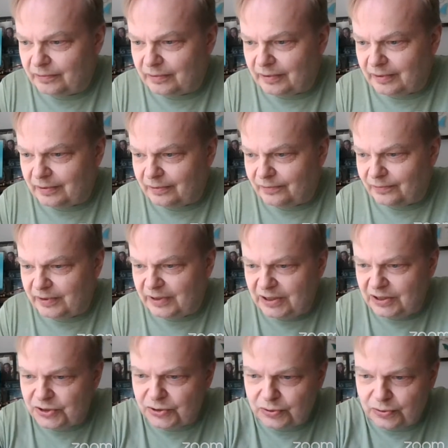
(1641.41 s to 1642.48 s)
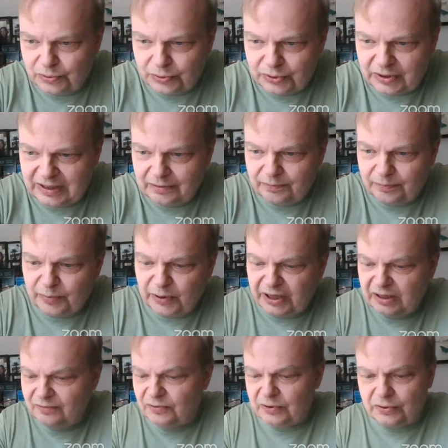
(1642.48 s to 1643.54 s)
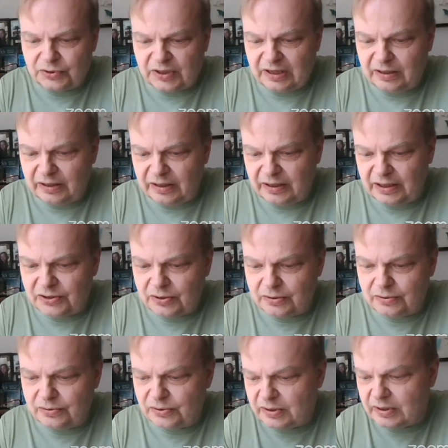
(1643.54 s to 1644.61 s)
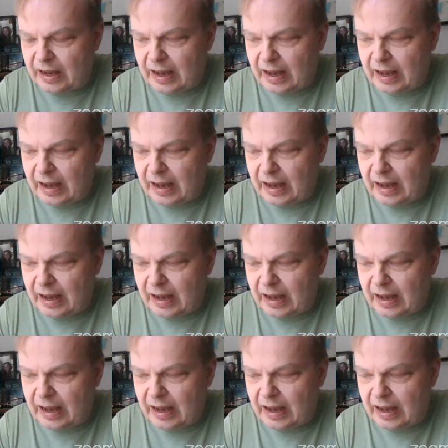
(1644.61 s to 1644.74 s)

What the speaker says: kind of issues that previous generations